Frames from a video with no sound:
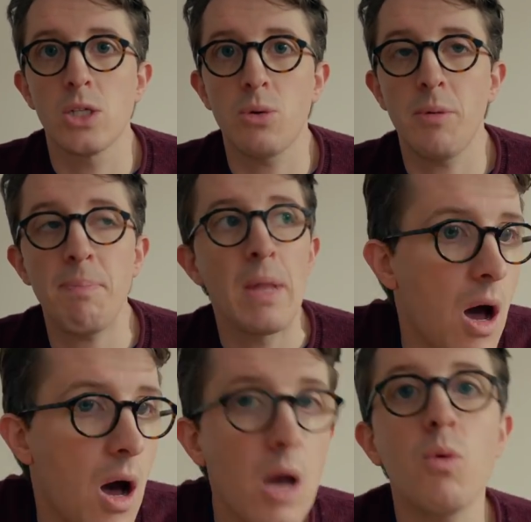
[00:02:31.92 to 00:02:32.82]
See what I mean?
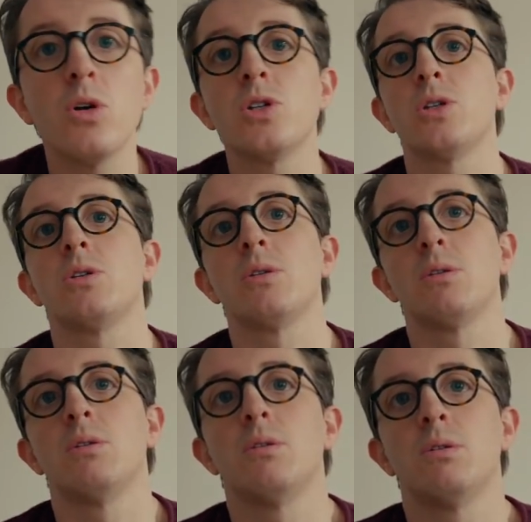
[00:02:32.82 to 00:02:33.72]
I
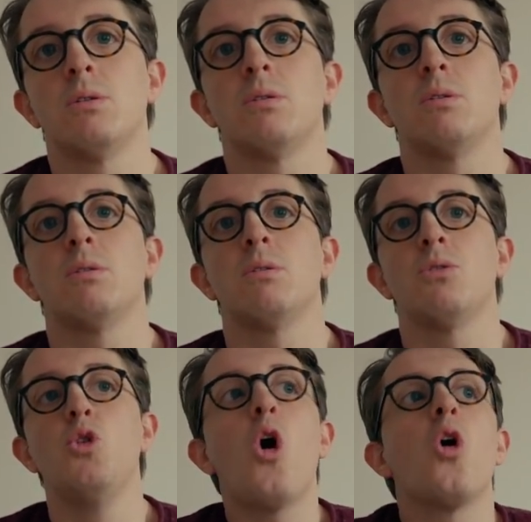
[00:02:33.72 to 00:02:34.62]
was
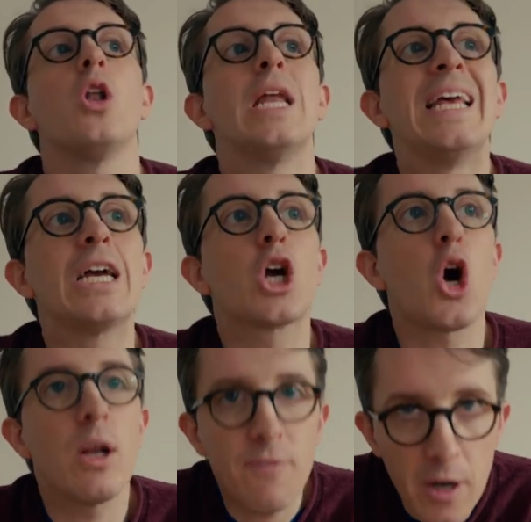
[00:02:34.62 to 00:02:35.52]
not
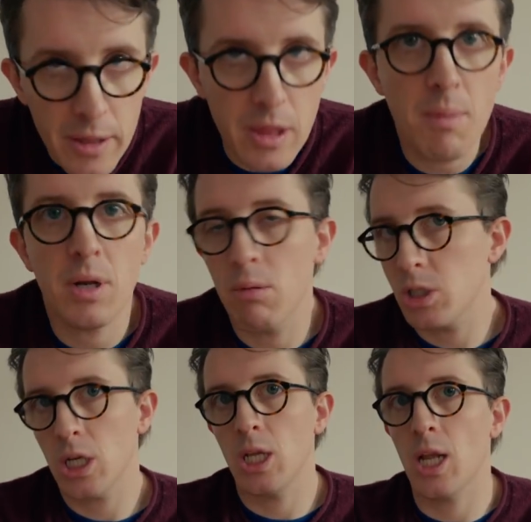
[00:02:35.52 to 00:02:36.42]
Colin Firth then, but I
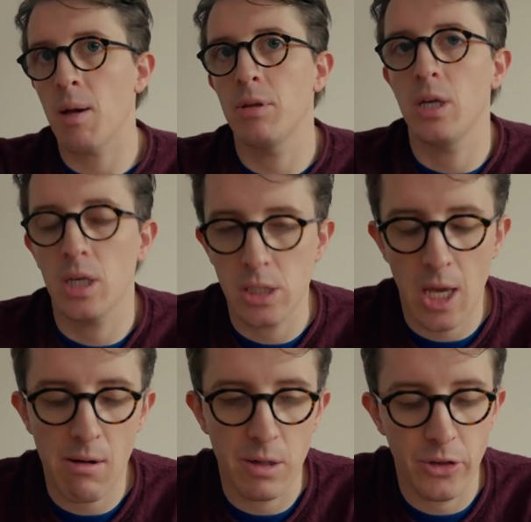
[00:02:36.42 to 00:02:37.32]
was certainly inhabiting his
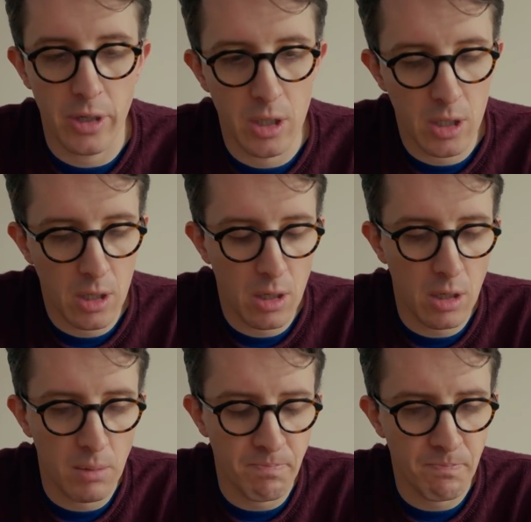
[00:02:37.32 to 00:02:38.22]
character.
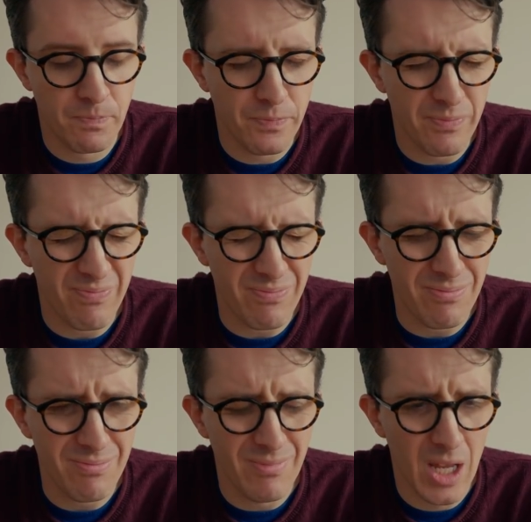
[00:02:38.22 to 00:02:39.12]
Um,
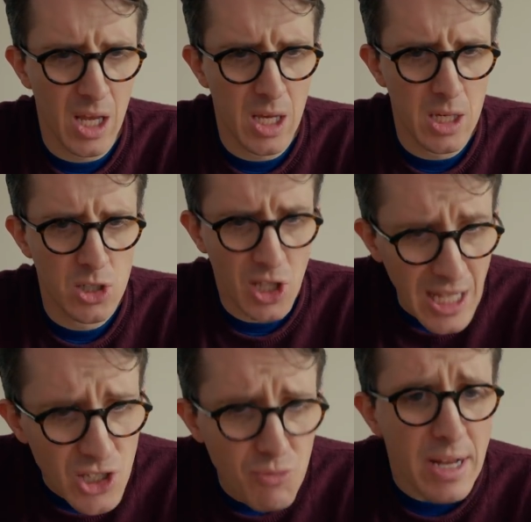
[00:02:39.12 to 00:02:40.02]
so
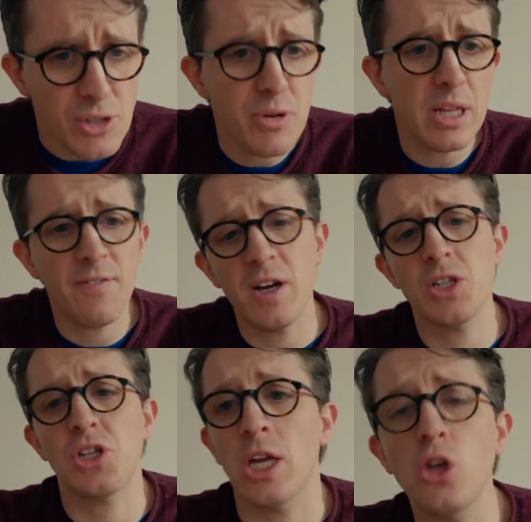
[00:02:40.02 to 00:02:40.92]
that's that's really the
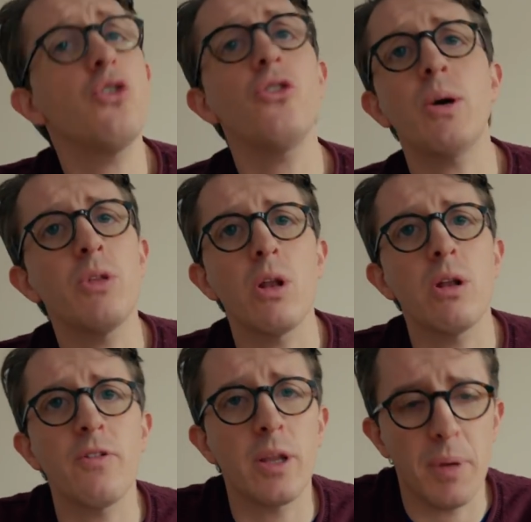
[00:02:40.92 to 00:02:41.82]
first thing, and you can do that with a
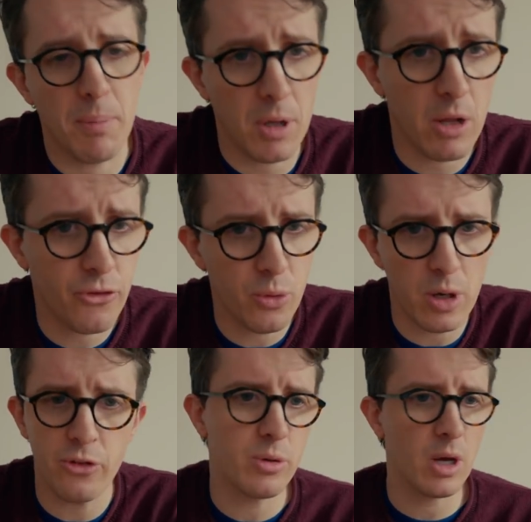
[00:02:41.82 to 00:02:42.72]
lot of other people. I'll do
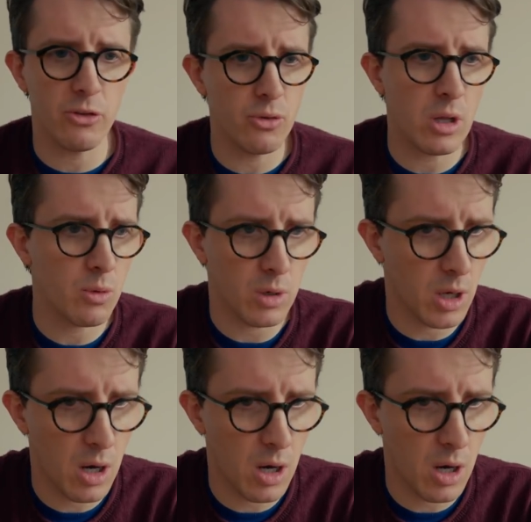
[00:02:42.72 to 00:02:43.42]
I'll do an, I'll do another one.